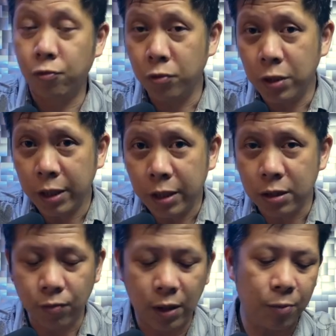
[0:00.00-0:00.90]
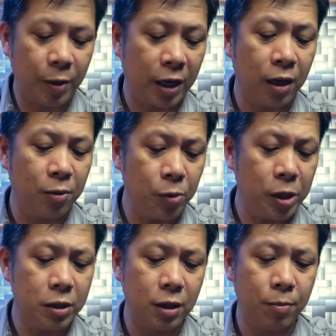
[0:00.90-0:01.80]
truly is a one-of-a-kind
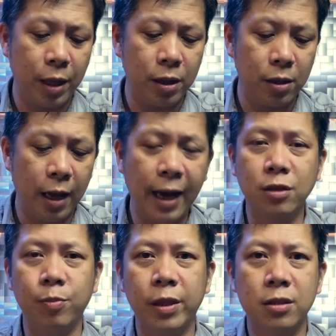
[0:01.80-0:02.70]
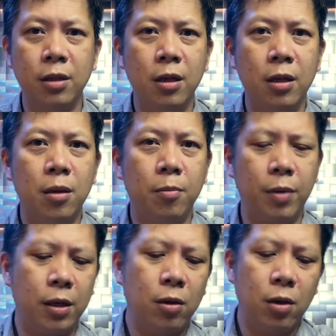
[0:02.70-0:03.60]
piece in many aspects,
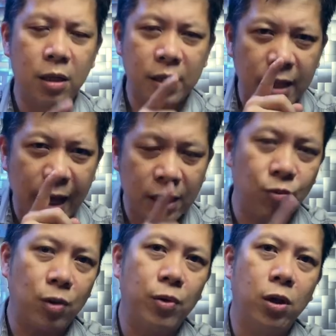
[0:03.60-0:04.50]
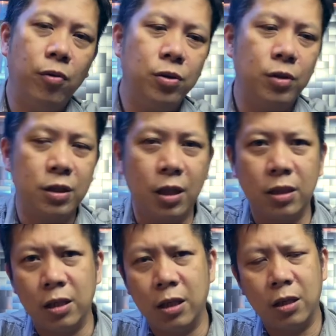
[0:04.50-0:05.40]
but that's what we're going to
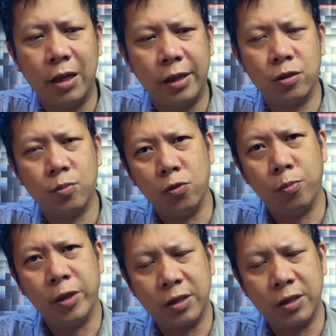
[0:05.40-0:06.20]
discuss in our latest Blueprint